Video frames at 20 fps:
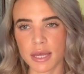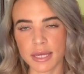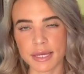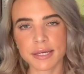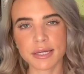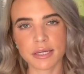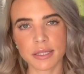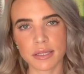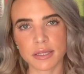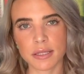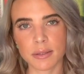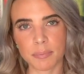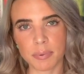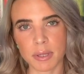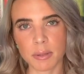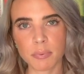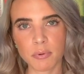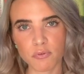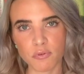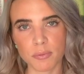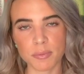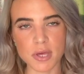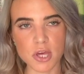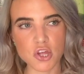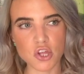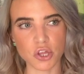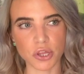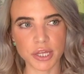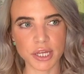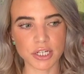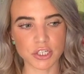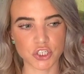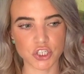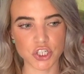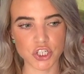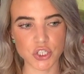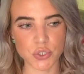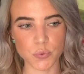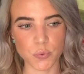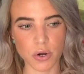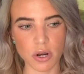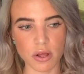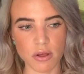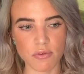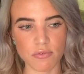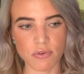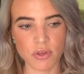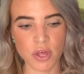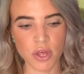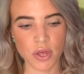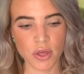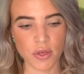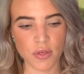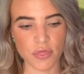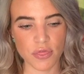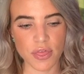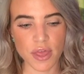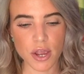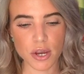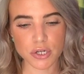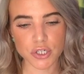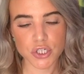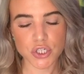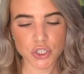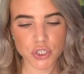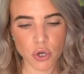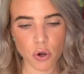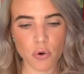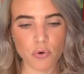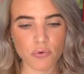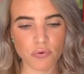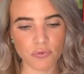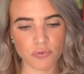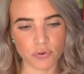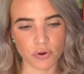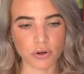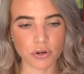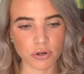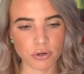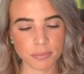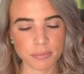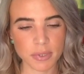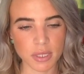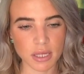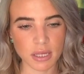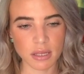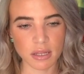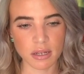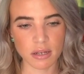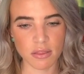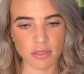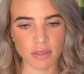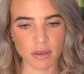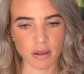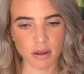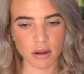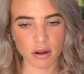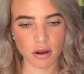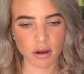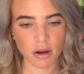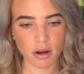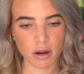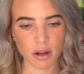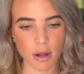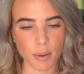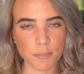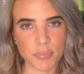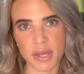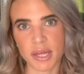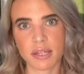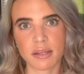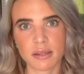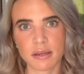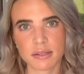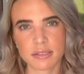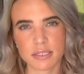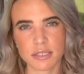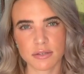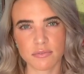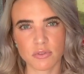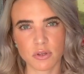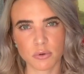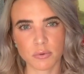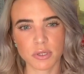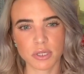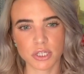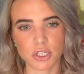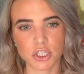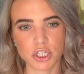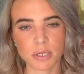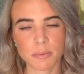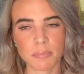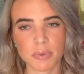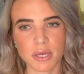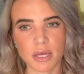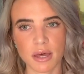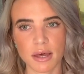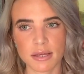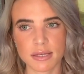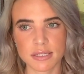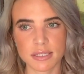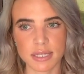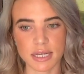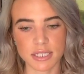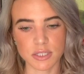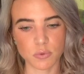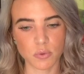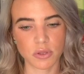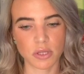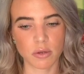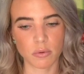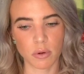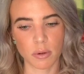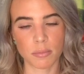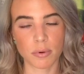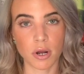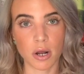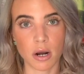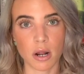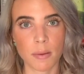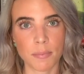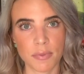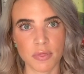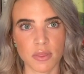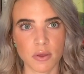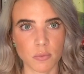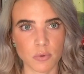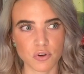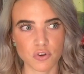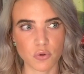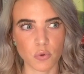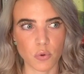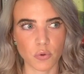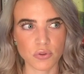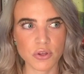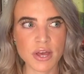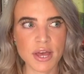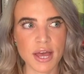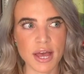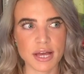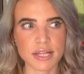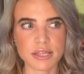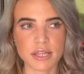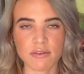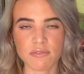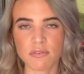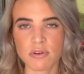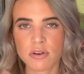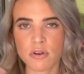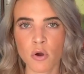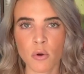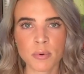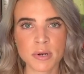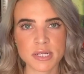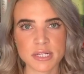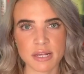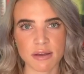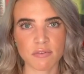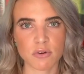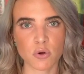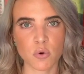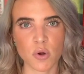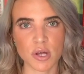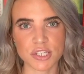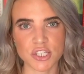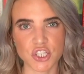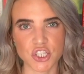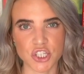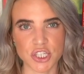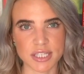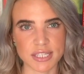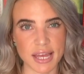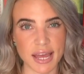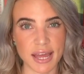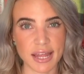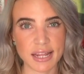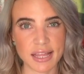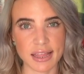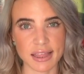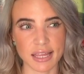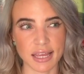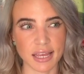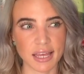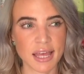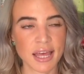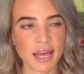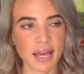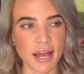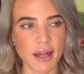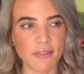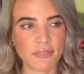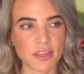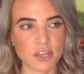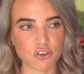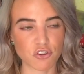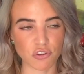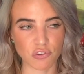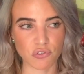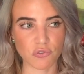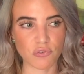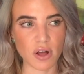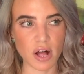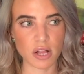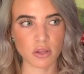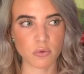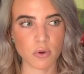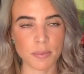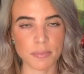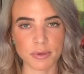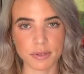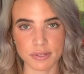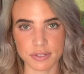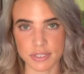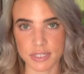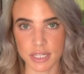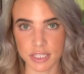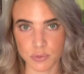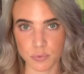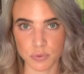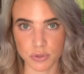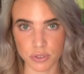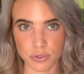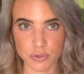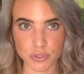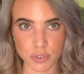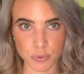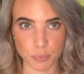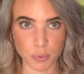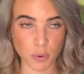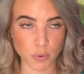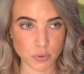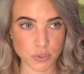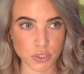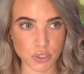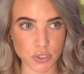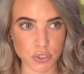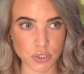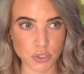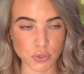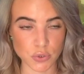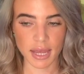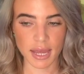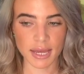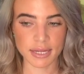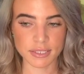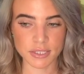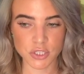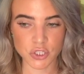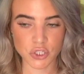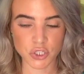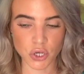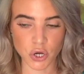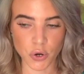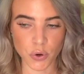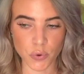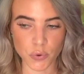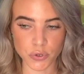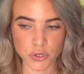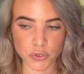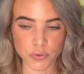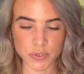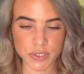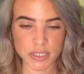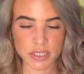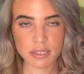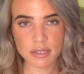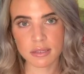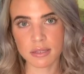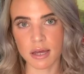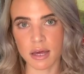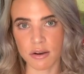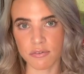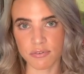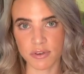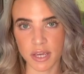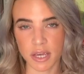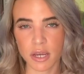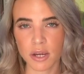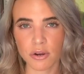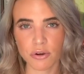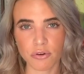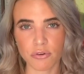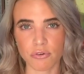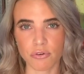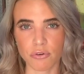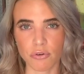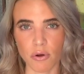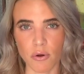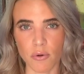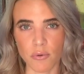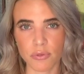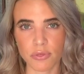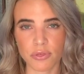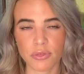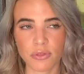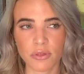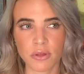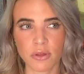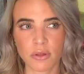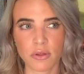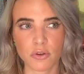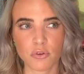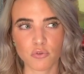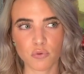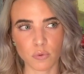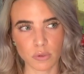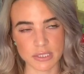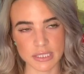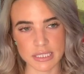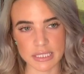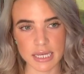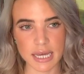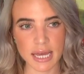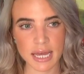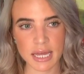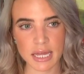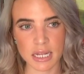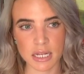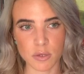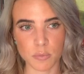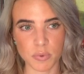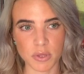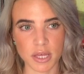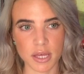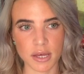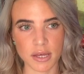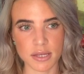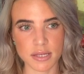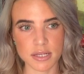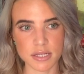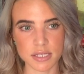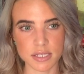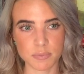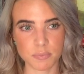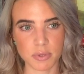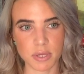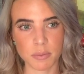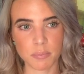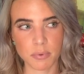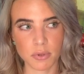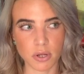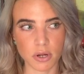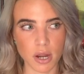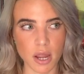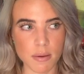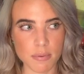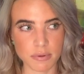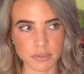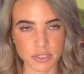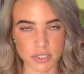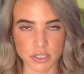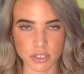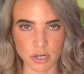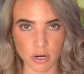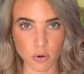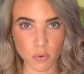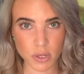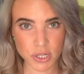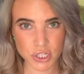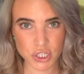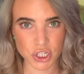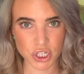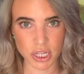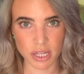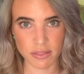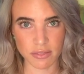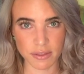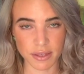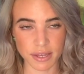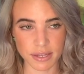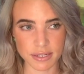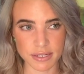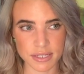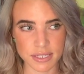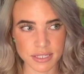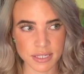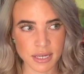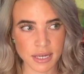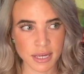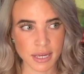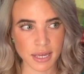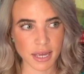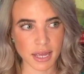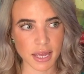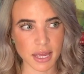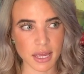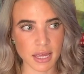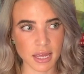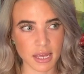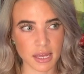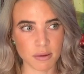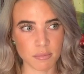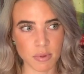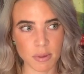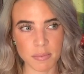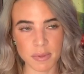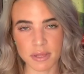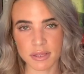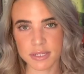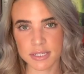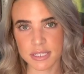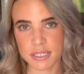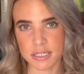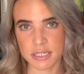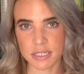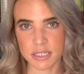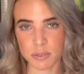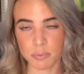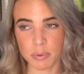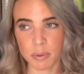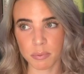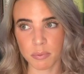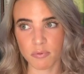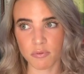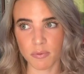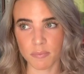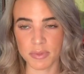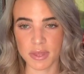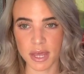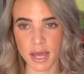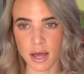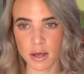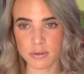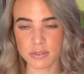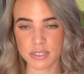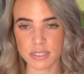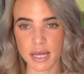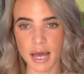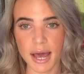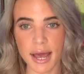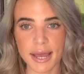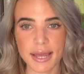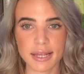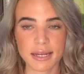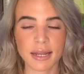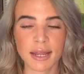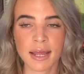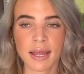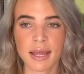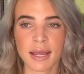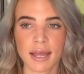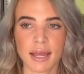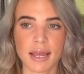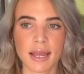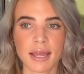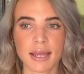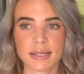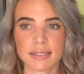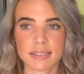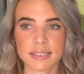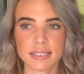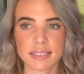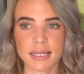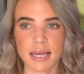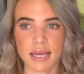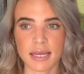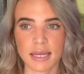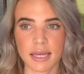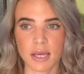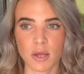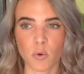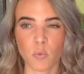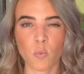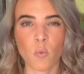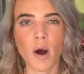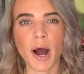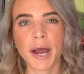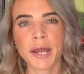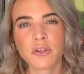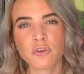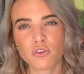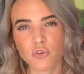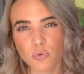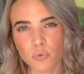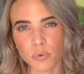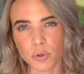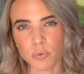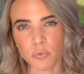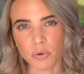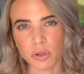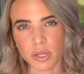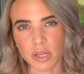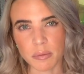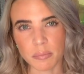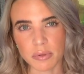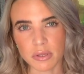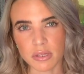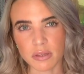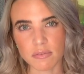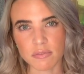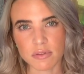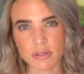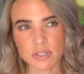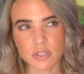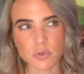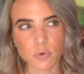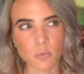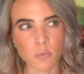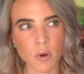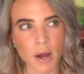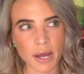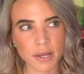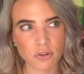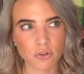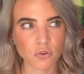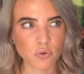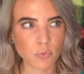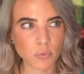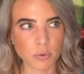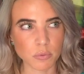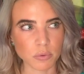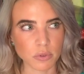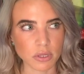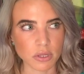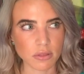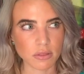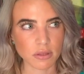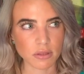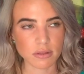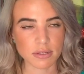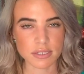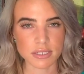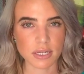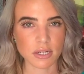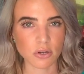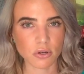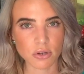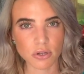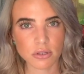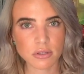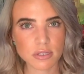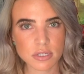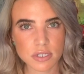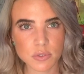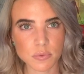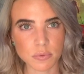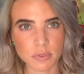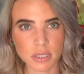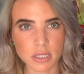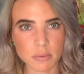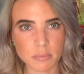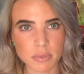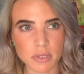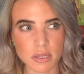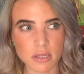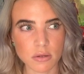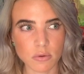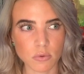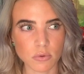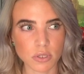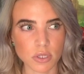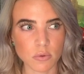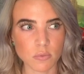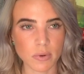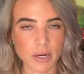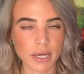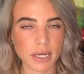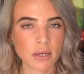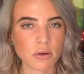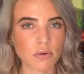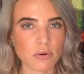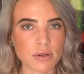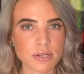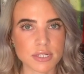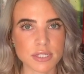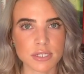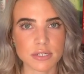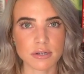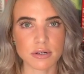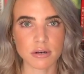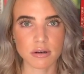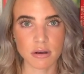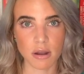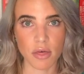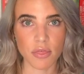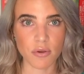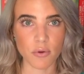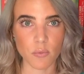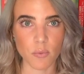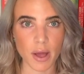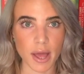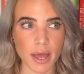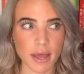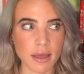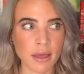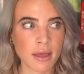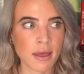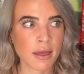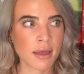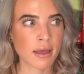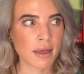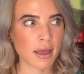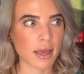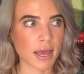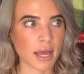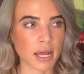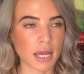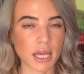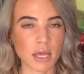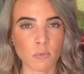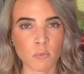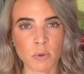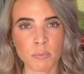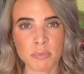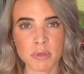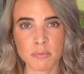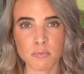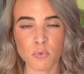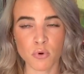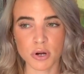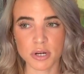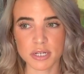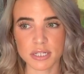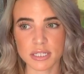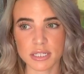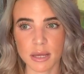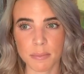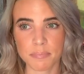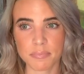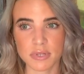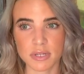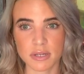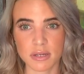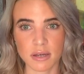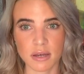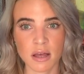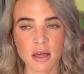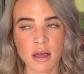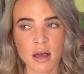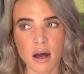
it, the people from each land just sort of they're so firm in their opinions of their religion because that's what they were brought up and they were told and they've nobody's ever questioned anything and they just follow it because that's what they're supposed to do and so you see a lot of character growth towards the end because people are able to start questioning things and maybe listening to people from the outside and saying, why do we really believe this? Or why do we really think this? And could this really be the only way? Or is there another way? And can we be more accepting